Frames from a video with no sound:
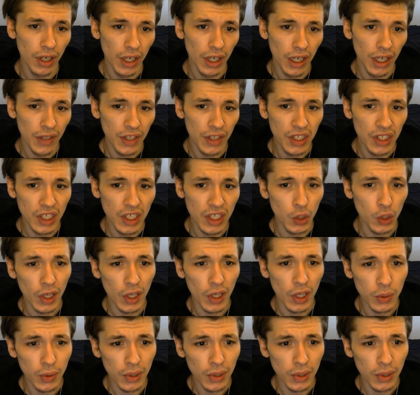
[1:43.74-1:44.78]
the
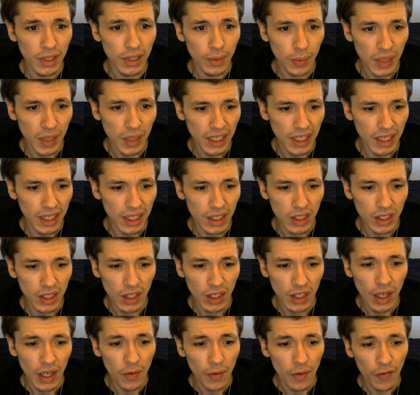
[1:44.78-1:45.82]
situation we were in, because
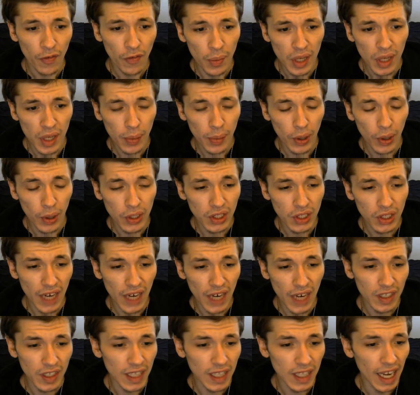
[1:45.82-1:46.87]
for me personally, every
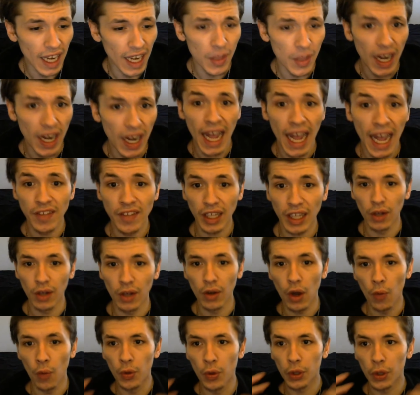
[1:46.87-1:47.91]
time that I have like a
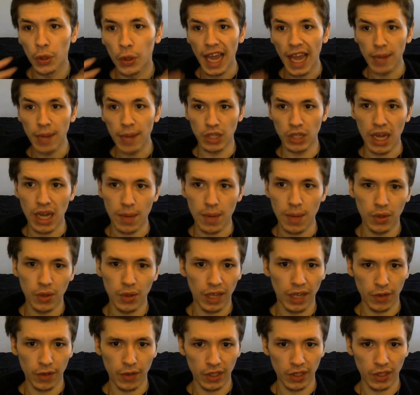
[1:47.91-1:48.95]
really hype chapter, like
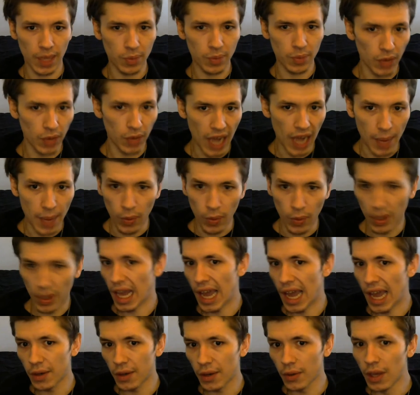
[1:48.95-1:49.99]
for example what happened with
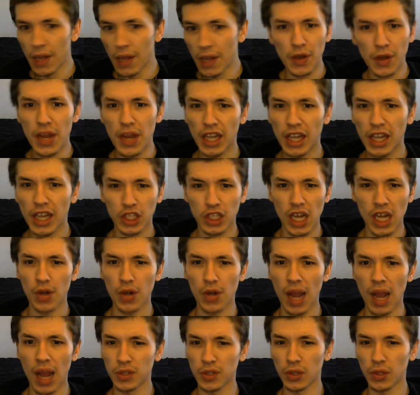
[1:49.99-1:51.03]
Kaido, the next chapter
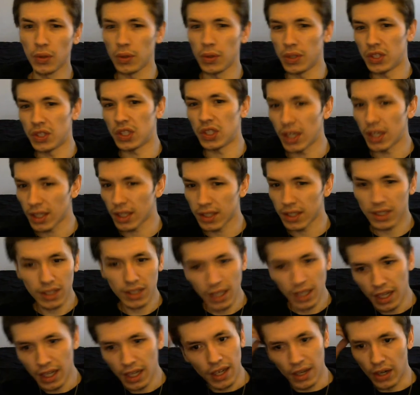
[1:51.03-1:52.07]
absolutely sucks.
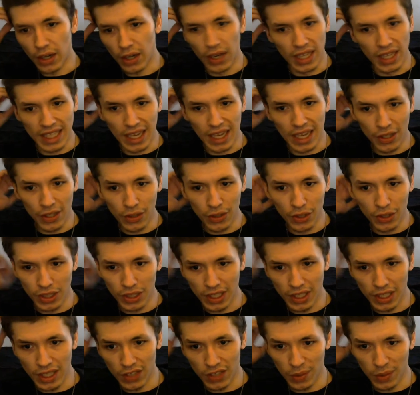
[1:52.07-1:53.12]
Or that's how it usually
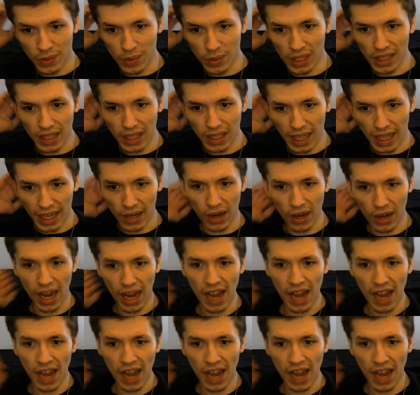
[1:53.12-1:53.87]
is for me. Like I don't.